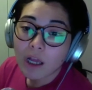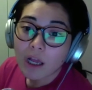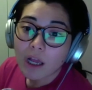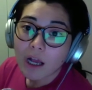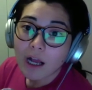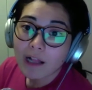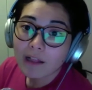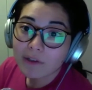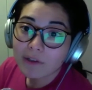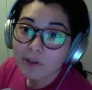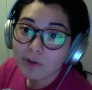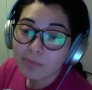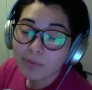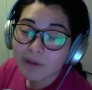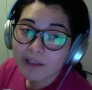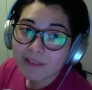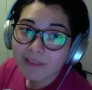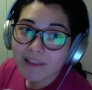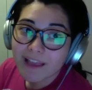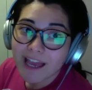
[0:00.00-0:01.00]
a little
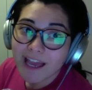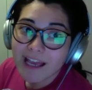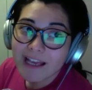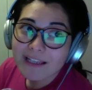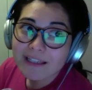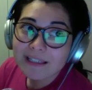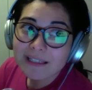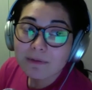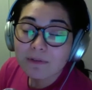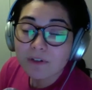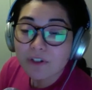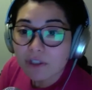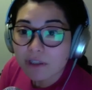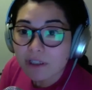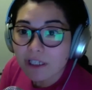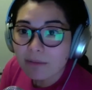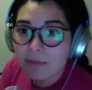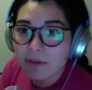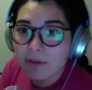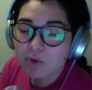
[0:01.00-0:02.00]
bit less
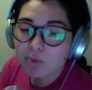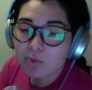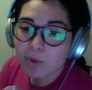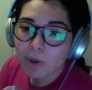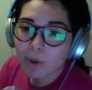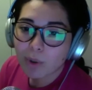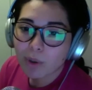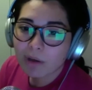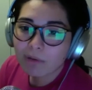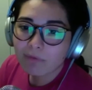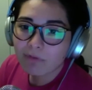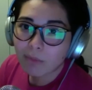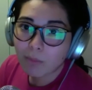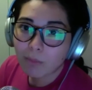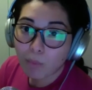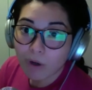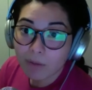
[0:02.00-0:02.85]
efficiently because we're going from one